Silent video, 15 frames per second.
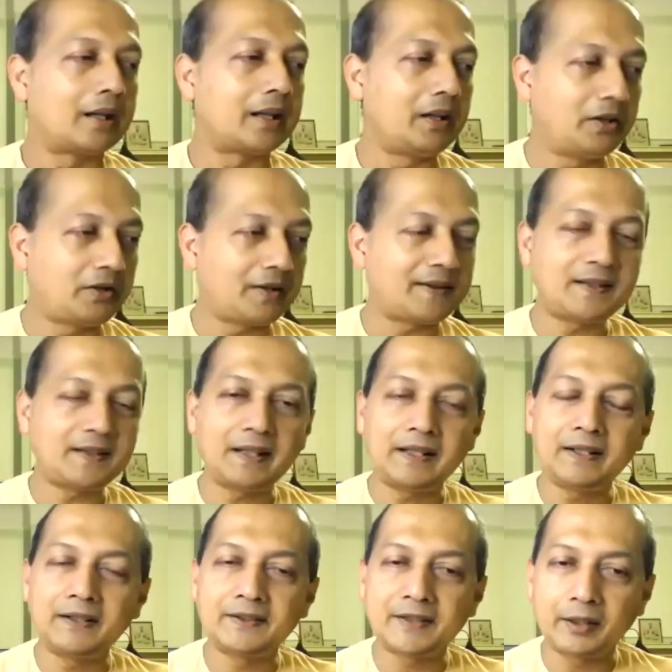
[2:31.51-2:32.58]
Interestingly,
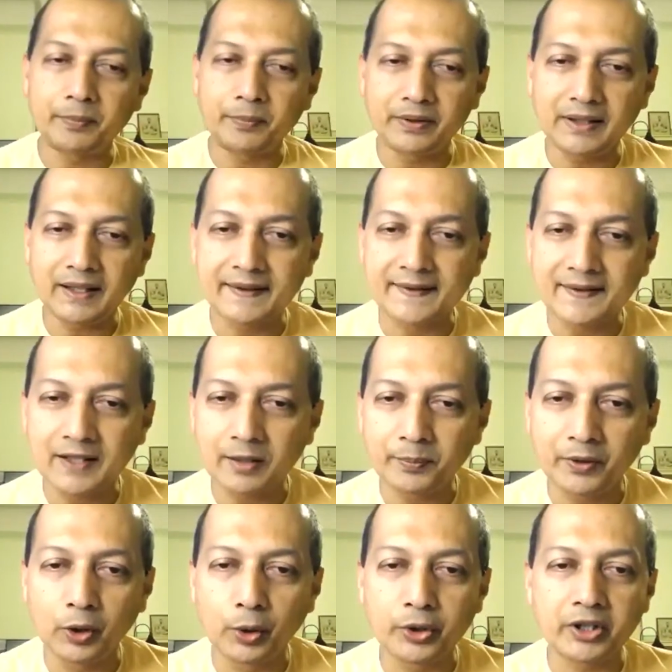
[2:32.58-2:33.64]
in this text,
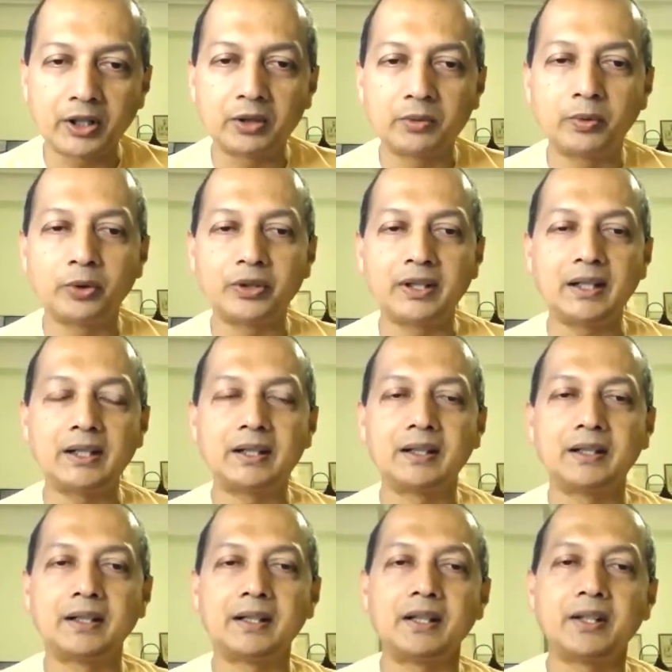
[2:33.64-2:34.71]
Aparokshanubhuti,
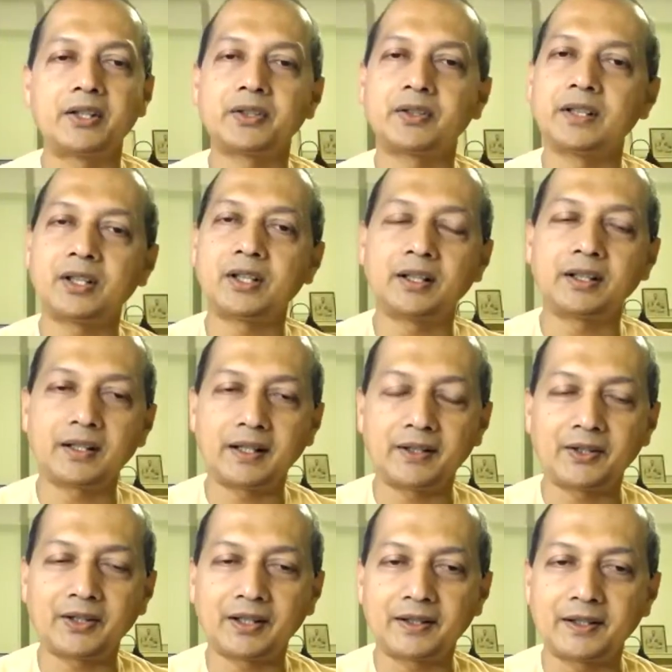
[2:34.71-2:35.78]
Sri
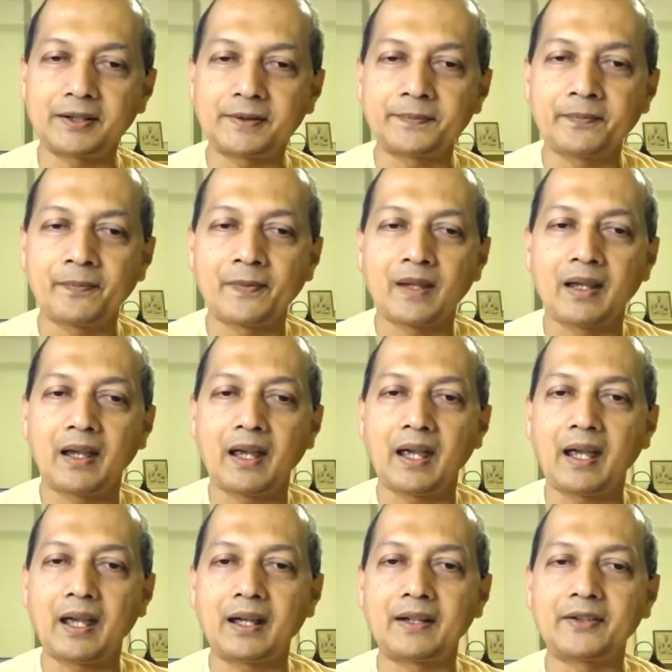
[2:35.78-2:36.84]
Shankaracharya
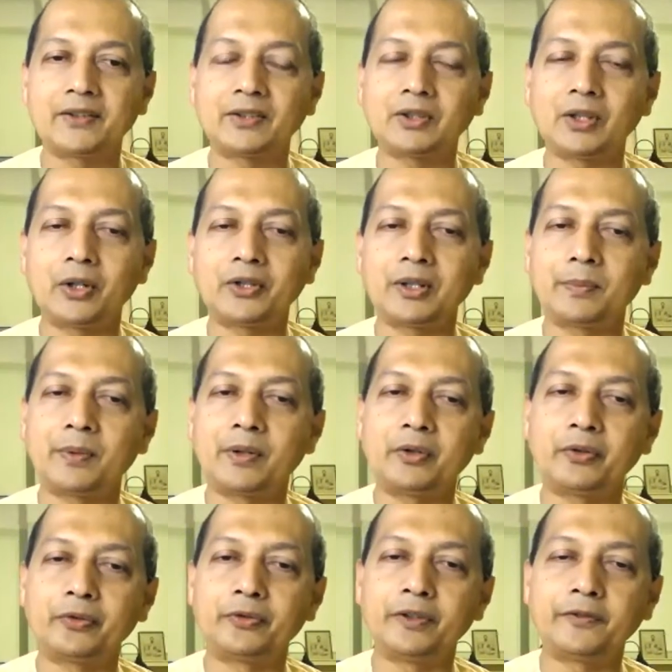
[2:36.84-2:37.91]
has talked
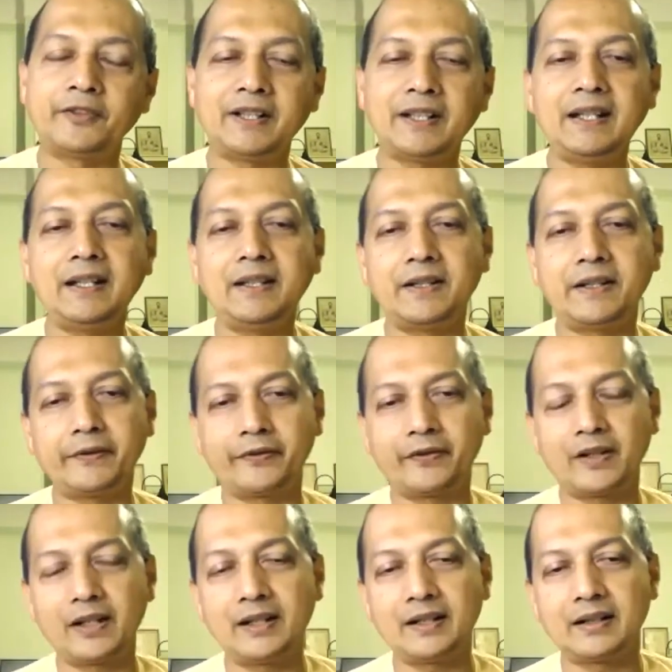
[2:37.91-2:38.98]
about 15
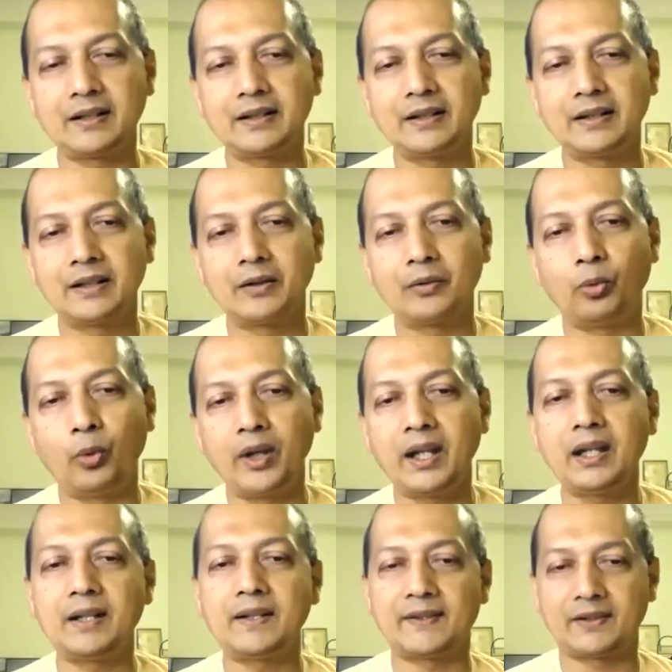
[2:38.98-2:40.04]
different
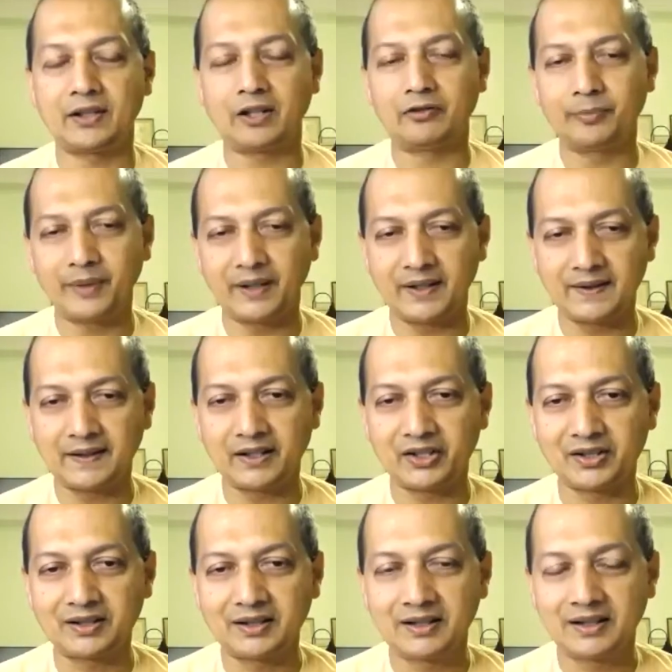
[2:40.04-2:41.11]
ways of
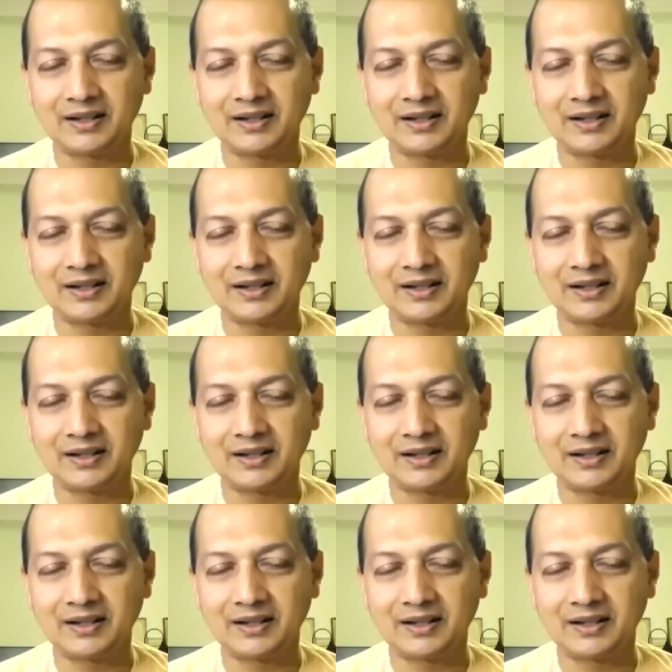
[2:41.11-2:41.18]
meditation.